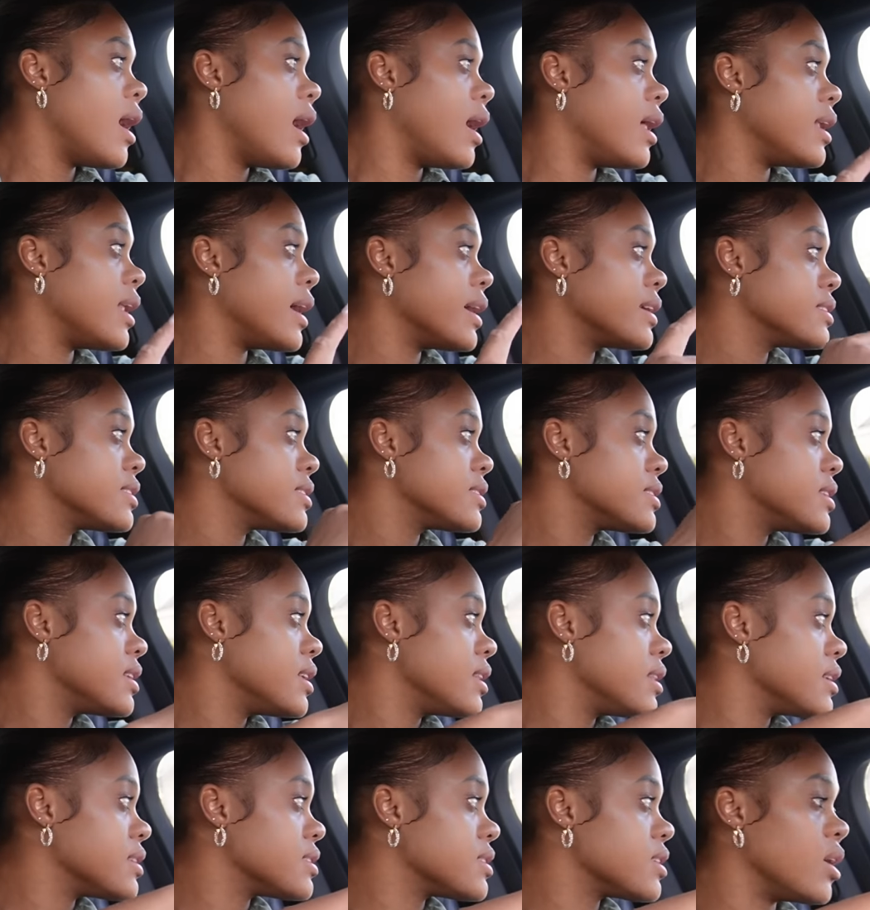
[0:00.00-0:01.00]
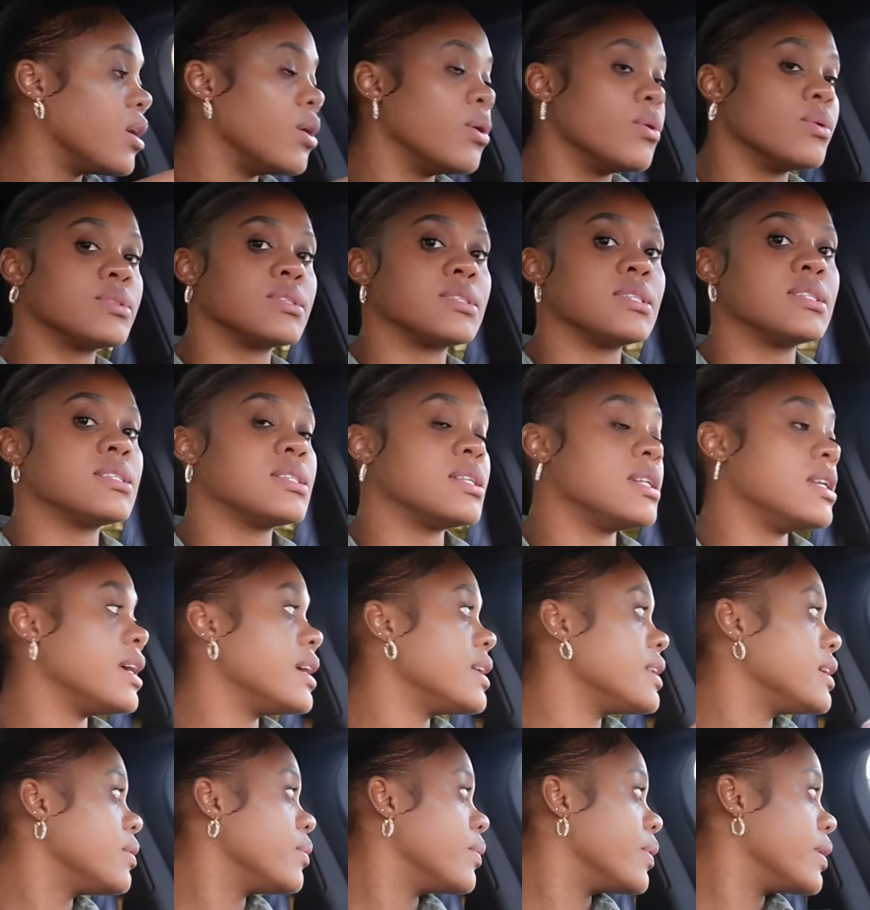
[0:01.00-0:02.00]
i like to see this house this
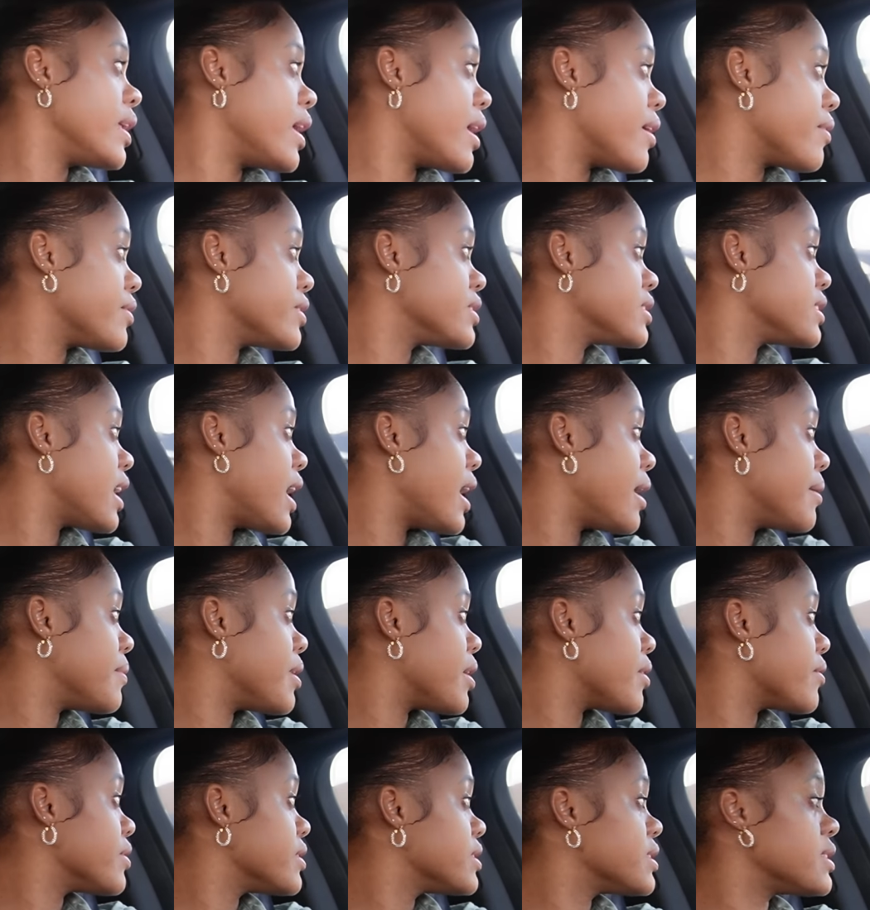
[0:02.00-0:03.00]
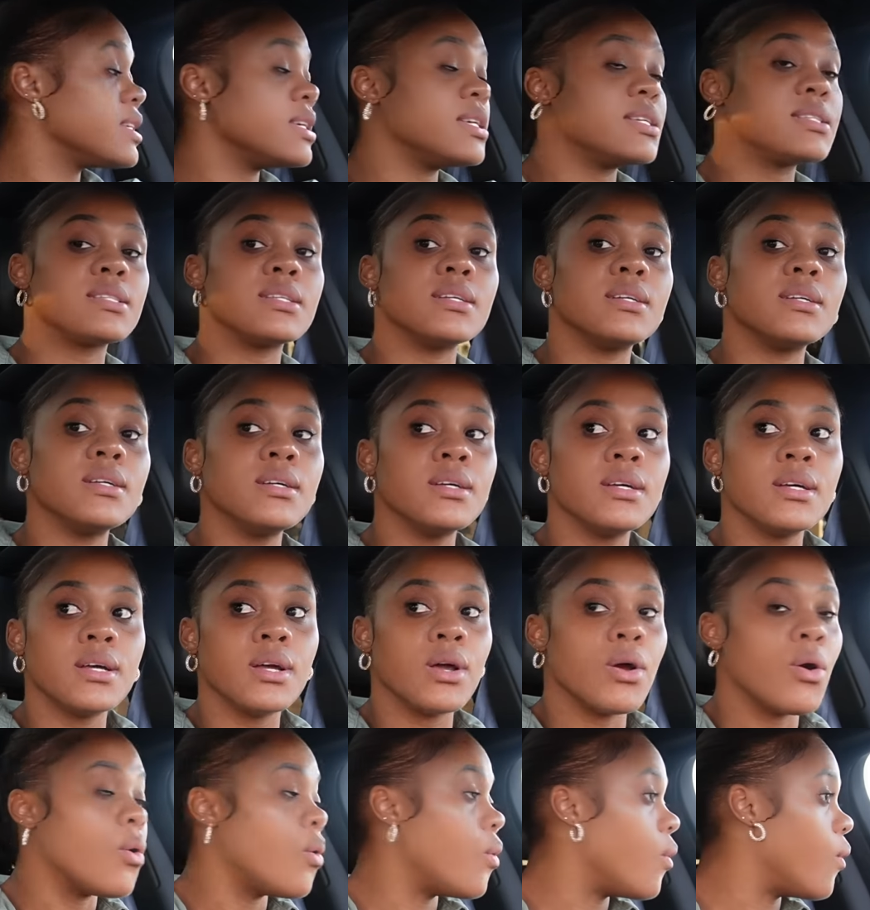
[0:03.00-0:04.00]
lady will every time every season
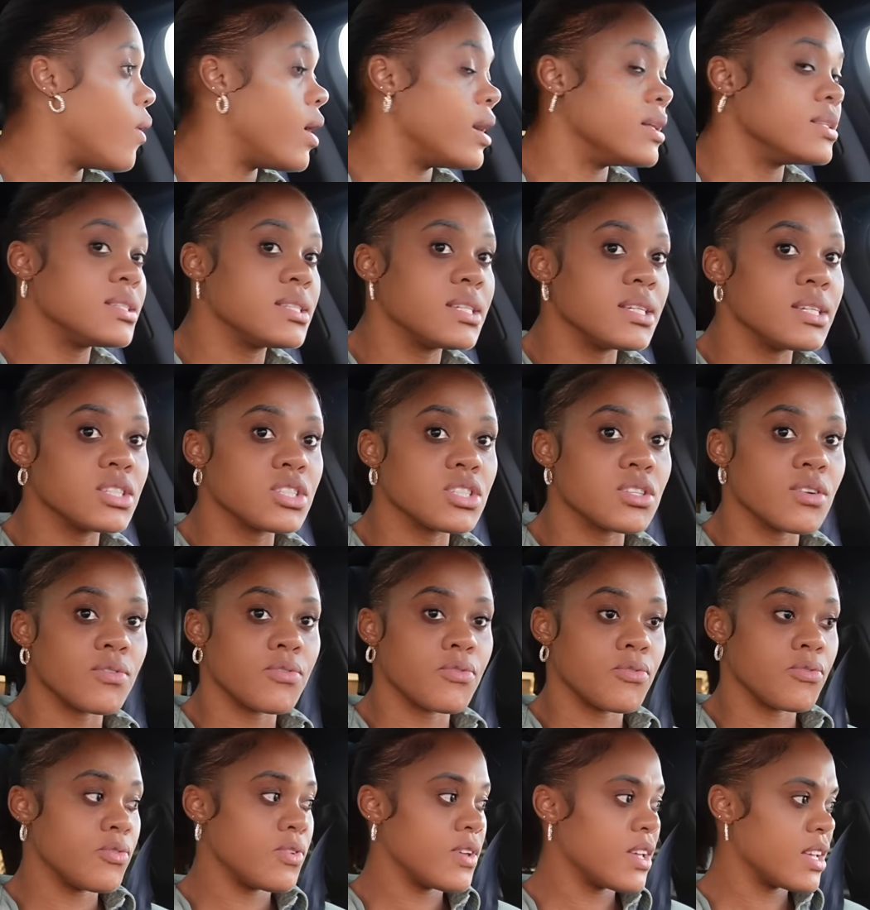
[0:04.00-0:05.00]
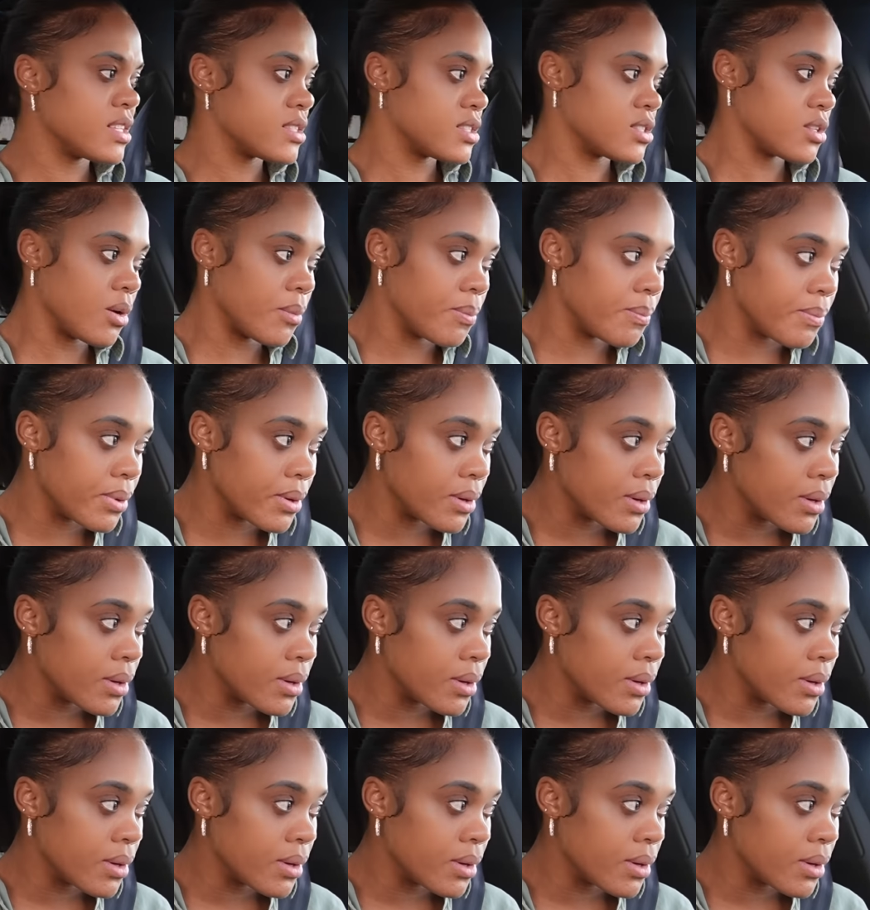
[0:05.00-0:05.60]
one thing she fix up